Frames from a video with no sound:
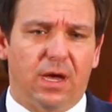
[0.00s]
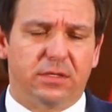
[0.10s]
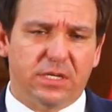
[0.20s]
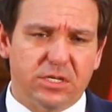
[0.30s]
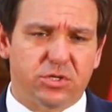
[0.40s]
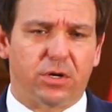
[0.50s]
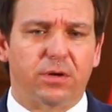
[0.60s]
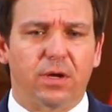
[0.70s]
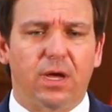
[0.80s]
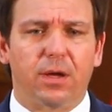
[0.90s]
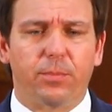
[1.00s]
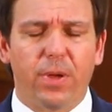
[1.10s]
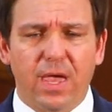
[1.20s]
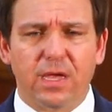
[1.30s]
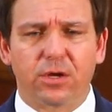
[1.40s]
uh, teacher uh,
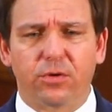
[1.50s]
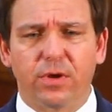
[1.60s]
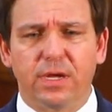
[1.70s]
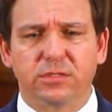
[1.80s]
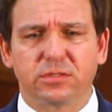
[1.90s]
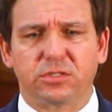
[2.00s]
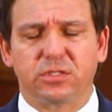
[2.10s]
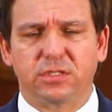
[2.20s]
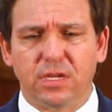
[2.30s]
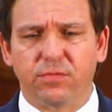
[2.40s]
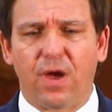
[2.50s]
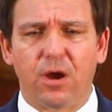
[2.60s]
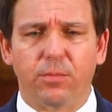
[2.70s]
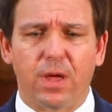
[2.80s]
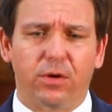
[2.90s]
pay increase, such as the
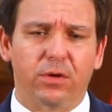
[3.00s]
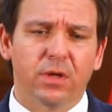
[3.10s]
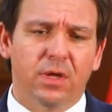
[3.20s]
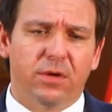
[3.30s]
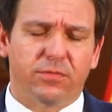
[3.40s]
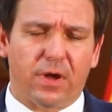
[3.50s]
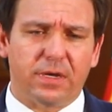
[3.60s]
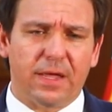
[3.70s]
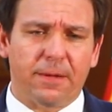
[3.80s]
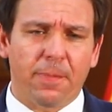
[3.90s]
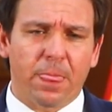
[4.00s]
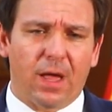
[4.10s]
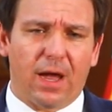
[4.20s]
environmental funding,